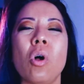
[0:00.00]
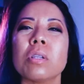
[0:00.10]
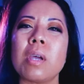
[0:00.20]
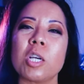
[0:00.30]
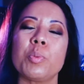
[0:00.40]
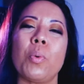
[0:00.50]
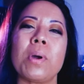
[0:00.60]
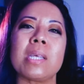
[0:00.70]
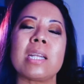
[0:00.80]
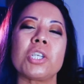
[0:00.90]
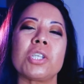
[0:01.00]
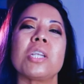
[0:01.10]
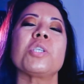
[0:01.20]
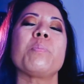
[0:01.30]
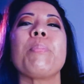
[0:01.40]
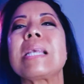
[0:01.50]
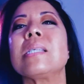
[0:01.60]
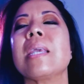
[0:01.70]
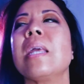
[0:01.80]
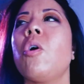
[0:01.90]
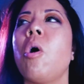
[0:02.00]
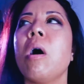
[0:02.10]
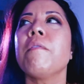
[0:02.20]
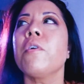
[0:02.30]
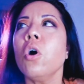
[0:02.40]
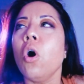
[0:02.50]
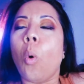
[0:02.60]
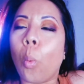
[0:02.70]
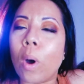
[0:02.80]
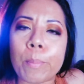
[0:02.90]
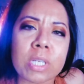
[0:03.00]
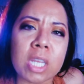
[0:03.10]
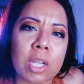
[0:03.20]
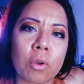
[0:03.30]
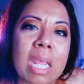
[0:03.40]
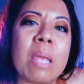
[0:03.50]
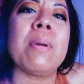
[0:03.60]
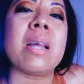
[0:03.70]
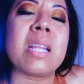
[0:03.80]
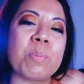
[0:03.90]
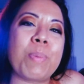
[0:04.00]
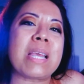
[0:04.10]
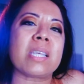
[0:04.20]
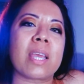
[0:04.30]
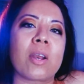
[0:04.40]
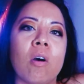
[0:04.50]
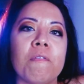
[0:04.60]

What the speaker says: touch points, and it's not just basing it off one particular email, it's basing it off